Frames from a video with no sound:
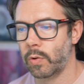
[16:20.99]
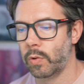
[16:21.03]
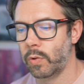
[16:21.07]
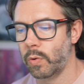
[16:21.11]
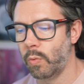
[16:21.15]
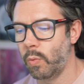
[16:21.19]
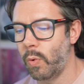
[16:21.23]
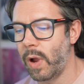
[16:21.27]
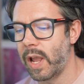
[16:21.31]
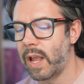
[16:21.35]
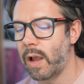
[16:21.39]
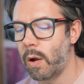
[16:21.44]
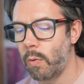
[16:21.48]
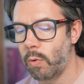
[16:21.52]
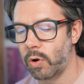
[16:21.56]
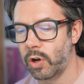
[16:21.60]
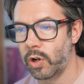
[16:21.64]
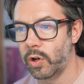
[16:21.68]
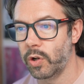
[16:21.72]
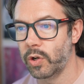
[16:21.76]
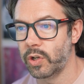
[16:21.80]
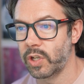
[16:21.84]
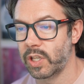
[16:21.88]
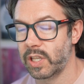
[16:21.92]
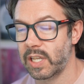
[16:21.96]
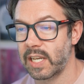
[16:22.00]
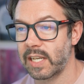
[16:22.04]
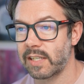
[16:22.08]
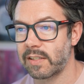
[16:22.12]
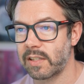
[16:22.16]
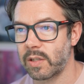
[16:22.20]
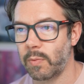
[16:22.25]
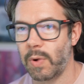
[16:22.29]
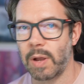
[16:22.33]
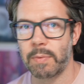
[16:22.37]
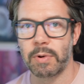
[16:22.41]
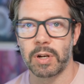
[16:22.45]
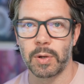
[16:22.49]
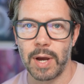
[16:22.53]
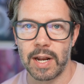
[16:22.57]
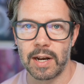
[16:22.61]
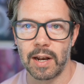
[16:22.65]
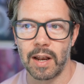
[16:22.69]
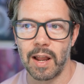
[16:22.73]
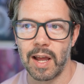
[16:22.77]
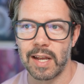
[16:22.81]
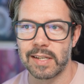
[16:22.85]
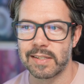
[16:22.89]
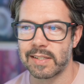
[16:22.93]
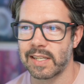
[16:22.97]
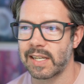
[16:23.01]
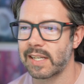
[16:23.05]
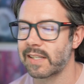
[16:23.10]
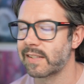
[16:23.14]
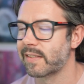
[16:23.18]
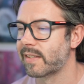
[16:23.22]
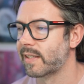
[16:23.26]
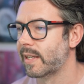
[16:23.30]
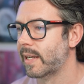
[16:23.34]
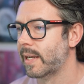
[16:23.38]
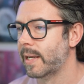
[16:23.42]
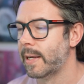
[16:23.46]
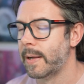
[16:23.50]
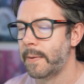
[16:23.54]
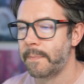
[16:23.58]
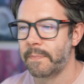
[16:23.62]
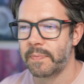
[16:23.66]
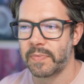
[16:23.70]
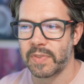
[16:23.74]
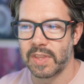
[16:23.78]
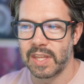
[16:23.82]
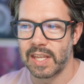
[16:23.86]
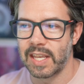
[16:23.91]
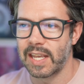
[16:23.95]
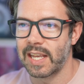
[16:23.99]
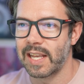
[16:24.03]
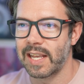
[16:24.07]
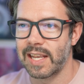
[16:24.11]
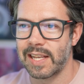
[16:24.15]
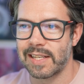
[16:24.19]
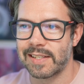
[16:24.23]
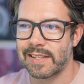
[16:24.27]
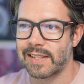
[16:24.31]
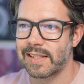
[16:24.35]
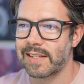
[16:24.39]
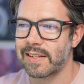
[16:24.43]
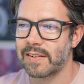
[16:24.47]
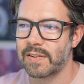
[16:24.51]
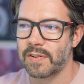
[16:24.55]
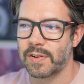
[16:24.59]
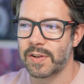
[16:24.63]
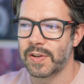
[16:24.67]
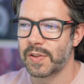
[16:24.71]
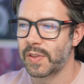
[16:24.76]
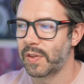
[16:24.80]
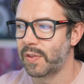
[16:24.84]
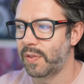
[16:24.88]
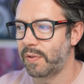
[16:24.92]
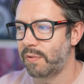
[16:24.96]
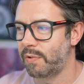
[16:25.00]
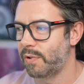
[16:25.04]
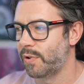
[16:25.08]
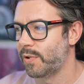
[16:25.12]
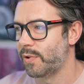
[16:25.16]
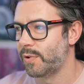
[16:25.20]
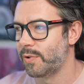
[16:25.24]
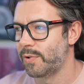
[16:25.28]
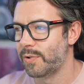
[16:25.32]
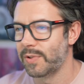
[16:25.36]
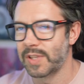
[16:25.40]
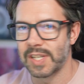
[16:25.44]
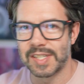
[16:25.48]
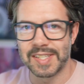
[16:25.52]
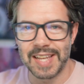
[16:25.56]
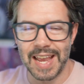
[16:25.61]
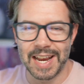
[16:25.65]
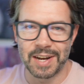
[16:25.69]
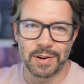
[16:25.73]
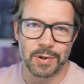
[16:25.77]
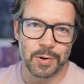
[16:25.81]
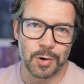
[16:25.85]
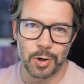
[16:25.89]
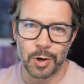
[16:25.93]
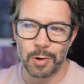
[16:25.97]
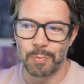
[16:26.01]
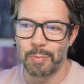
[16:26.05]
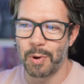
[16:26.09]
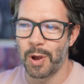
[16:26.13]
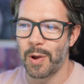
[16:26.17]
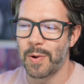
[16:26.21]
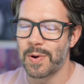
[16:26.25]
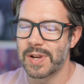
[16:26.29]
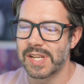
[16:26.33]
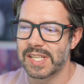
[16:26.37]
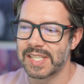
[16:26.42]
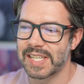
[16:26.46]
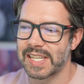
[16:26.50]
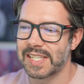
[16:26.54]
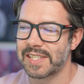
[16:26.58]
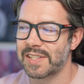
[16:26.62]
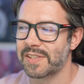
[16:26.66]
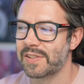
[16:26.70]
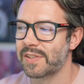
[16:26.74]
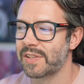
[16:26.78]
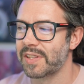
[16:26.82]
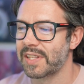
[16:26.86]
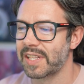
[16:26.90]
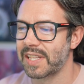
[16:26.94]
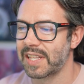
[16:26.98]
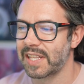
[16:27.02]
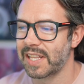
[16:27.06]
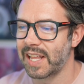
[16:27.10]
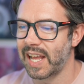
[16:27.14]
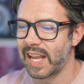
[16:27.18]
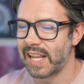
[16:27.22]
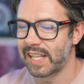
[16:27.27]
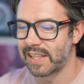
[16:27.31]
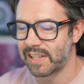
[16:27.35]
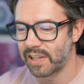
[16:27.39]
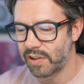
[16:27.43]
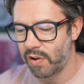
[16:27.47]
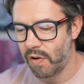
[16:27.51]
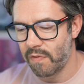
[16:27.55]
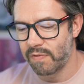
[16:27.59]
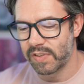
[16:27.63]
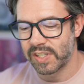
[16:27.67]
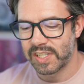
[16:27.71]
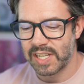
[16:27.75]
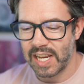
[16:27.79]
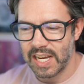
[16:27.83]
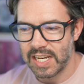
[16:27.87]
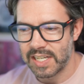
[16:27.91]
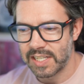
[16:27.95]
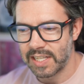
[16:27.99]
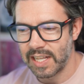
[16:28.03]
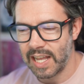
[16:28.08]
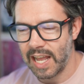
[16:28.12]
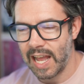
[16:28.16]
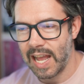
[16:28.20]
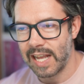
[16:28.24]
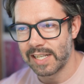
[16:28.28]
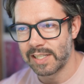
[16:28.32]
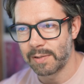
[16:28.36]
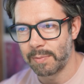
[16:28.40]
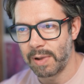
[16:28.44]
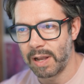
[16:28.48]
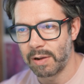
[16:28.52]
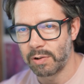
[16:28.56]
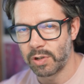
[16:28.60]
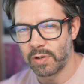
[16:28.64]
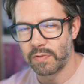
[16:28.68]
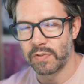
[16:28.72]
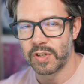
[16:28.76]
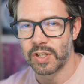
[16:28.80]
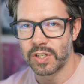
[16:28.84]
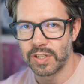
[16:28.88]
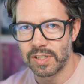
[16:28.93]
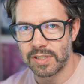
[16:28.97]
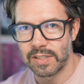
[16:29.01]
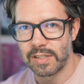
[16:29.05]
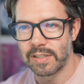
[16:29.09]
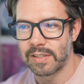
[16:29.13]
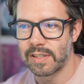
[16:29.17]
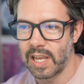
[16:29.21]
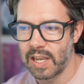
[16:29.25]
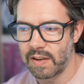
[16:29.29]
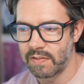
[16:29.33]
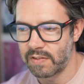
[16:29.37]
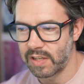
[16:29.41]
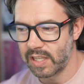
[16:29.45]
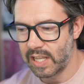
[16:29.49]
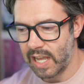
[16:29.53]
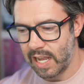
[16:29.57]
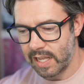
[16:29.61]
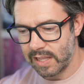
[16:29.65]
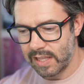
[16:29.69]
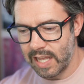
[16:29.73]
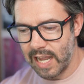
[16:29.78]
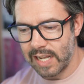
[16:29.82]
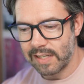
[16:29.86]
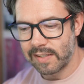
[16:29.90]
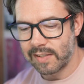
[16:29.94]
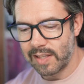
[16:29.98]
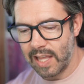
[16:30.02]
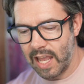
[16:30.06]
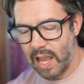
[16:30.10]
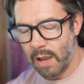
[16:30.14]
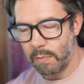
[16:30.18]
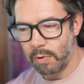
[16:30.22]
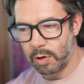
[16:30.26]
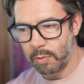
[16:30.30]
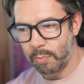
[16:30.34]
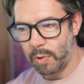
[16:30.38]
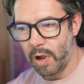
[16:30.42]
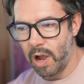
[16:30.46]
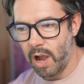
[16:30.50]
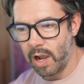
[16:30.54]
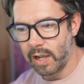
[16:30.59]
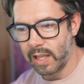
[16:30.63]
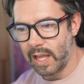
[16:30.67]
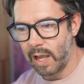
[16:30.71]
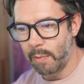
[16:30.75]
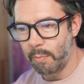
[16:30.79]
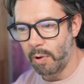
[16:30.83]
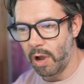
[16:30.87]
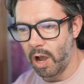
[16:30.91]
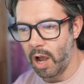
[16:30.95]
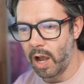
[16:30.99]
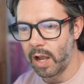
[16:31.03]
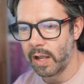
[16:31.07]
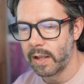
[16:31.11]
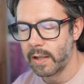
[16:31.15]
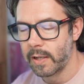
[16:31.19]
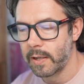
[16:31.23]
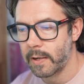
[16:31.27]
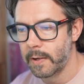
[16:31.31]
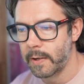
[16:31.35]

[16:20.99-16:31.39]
The way I want to look at this and the way I'm going to analyze this isn't through the technical components, isn't like the conversation that has about governance and safety. That's there. I'm going to park that part.